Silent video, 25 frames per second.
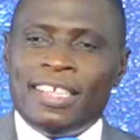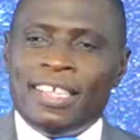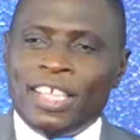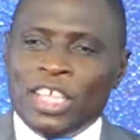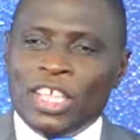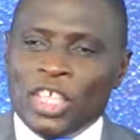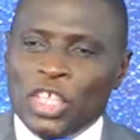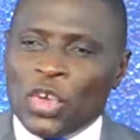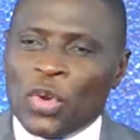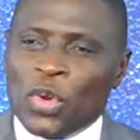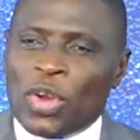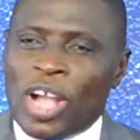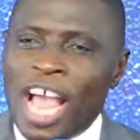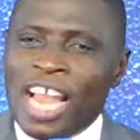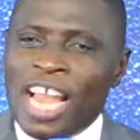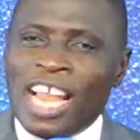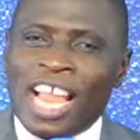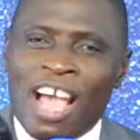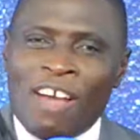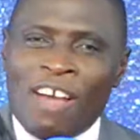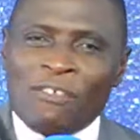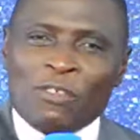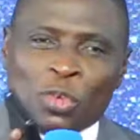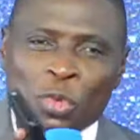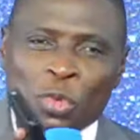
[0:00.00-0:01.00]
You can't
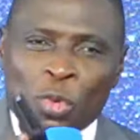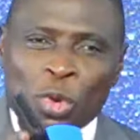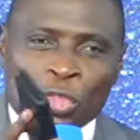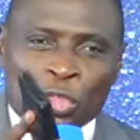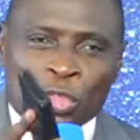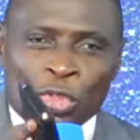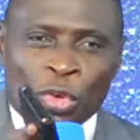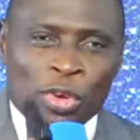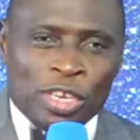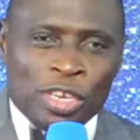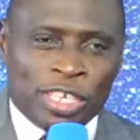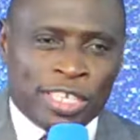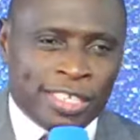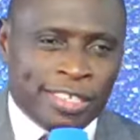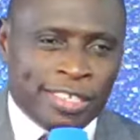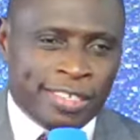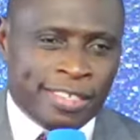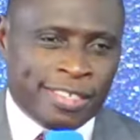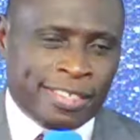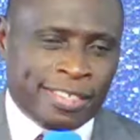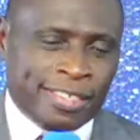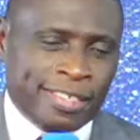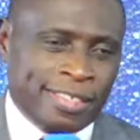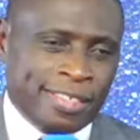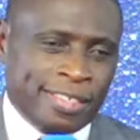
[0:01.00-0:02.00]
have two authorities.
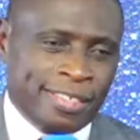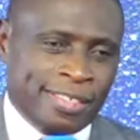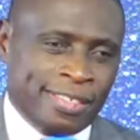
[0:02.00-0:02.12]
But some